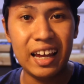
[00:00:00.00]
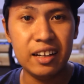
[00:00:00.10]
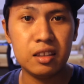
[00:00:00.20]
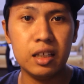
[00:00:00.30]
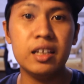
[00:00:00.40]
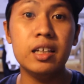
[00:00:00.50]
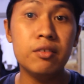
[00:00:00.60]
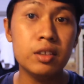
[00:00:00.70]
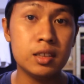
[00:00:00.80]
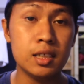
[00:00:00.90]
anything in
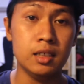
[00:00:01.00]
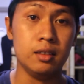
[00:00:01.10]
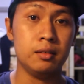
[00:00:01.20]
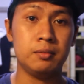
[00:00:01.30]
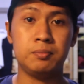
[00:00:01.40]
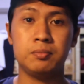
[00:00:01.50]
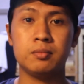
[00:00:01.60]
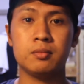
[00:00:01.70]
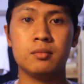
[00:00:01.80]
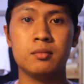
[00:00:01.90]
return.
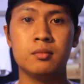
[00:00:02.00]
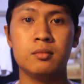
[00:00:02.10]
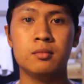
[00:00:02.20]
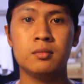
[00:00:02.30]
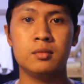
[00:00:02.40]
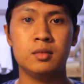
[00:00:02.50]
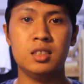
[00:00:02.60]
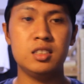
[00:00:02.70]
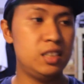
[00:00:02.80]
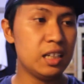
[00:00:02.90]

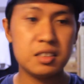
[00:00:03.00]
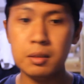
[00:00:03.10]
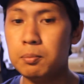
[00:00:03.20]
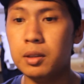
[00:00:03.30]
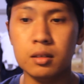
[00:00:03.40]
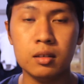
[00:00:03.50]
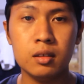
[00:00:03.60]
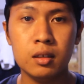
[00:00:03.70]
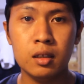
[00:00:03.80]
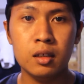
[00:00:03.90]
It's that simple.
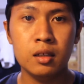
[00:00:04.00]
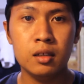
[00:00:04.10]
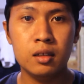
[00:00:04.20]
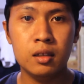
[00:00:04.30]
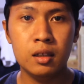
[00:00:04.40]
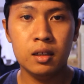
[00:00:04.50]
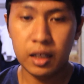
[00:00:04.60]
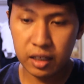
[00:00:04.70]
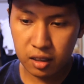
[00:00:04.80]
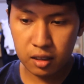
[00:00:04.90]

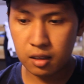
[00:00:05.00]
Like,